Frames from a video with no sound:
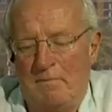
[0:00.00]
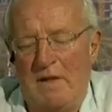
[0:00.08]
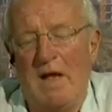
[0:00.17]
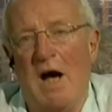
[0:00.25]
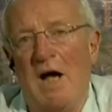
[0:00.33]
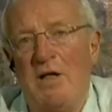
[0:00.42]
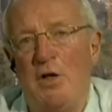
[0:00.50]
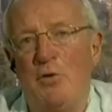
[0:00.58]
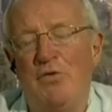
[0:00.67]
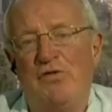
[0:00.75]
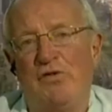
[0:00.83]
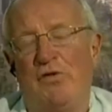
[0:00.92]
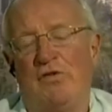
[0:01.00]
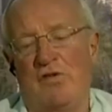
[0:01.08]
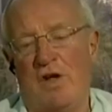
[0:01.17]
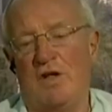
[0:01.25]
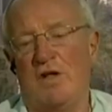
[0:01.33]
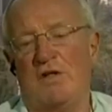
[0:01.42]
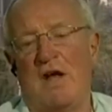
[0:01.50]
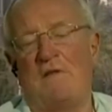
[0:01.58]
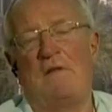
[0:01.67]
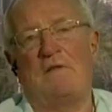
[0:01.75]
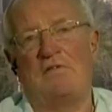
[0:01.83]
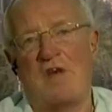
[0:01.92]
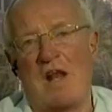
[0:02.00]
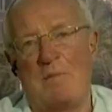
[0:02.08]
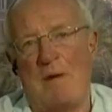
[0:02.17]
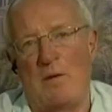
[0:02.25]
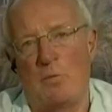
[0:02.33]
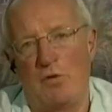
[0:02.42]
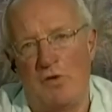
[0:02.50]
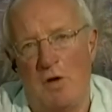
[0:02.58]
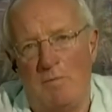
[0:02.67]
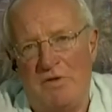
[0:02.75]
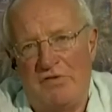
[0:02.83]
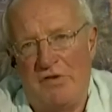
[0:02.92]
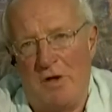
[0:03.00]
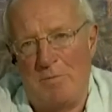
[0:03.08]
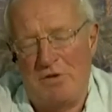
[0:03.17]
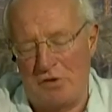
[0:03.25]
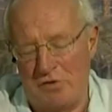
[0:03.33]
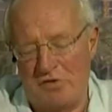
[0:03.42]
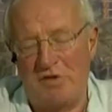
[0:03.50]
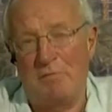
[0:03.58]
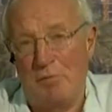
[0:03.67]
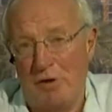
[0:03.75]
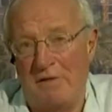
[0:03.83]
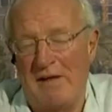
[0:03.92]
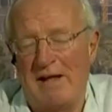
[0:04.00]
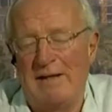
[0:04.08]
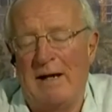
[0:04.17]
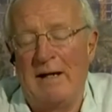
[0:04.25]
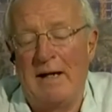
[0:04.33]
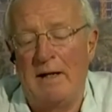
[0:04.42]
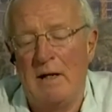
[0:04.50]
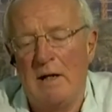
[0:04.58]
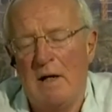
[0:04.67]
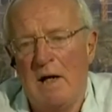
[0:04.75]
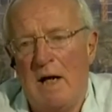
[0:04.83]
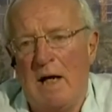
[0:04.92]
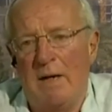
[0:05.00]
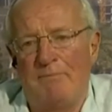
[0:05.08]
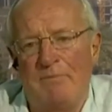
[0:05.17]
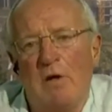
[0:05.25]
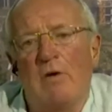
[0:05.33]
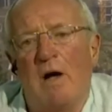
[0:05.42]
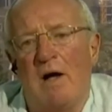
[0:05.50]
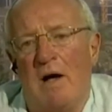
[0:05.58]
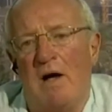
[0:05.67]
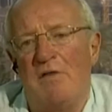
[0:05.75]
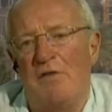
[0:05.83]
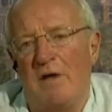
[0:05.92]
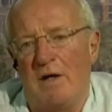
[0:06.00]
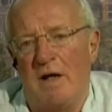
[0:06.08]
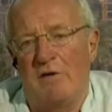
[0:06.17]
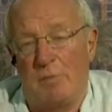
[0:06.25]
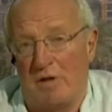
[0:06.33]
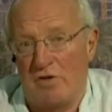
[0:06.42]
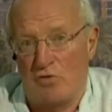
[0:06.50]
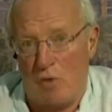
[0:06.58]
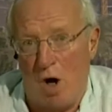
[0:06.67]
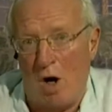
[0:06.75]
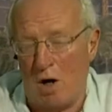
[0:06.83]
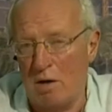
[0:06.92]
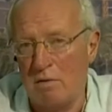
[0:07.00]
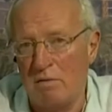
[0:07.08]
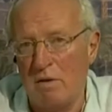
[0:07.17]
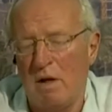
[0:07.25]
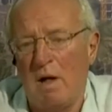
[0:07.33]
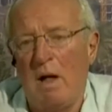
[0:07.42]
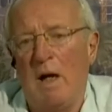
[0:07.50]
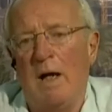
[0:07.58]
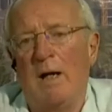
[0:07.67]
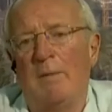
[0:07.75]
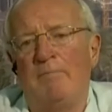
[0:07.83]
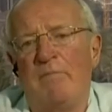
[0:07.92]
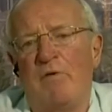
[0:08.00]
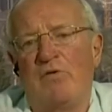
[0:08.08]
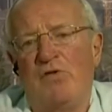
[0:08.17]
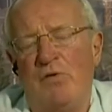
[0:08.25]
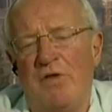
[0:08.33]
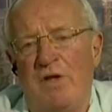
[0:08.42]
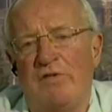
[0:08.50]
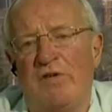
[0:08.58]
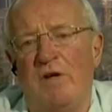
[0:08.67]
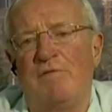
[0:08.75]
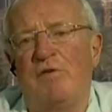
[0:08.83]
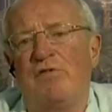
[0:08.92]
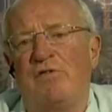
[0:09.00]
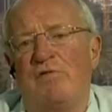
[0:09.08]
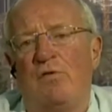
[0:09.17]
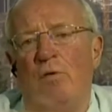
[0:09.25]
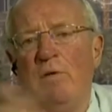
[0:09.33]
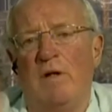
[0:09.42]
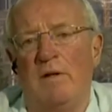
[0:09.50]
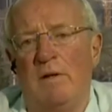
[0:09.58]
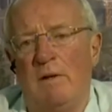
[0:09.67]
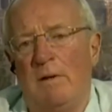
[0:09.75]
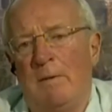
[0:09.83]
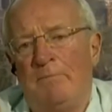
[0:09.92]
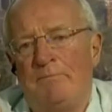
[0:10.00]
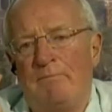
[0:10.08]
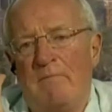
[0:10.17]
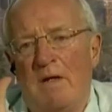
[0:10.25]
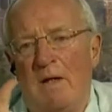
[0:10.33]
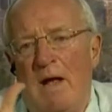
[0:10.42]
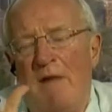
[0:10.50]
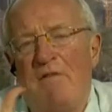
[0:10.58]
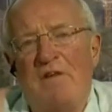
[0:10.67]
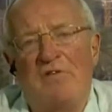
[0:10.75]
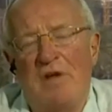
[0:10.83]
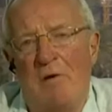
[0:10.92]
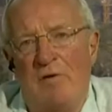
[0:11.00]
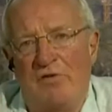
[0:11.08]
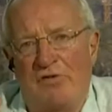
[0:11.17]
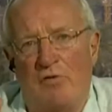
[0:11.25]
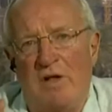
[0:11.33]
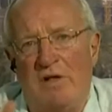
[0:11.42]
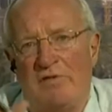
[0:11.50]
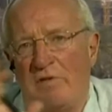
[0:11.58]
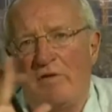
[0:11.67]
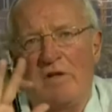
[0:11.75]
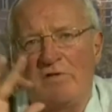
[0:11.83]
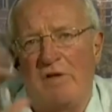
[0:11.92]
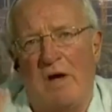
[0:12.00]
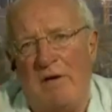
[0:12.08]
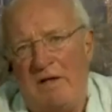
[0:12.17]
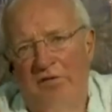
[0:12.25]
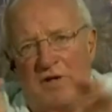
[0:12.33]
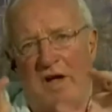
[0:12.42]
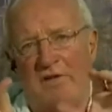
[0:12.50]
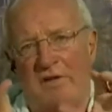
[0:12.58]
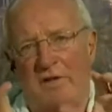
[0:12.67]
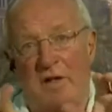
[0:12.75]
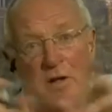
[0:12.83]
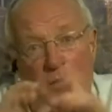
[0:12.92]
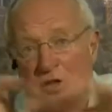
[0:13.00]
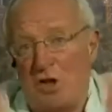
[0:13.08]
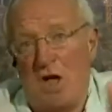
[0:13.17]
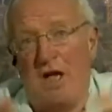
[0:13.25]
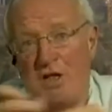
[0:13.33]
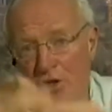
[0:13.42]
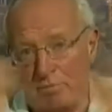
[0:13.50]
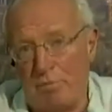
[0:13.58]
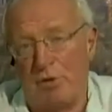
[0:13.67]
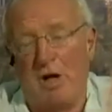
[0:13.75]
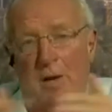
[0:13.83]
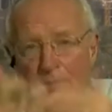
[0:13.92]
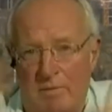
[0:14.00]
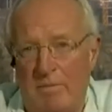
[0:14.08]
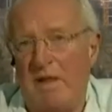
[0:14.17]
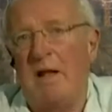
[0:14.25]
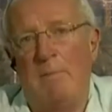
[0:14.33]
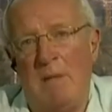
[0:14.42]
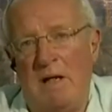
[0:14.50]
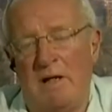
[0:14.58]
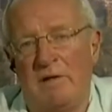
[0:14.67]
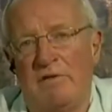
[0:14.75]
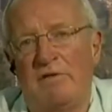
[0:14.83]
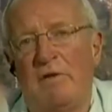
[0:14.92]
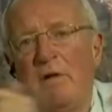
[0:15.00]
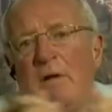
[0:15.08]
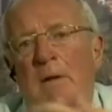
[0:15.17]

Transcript: Yeah, I knew as soon as I heard that the Taliban would not miss the opportunity of putting that line in. Look, I think Ellsberg is wrong. There are two things here. First of all, that everything's now on screens, everything's now interneted, it can be changed and put up in their millions.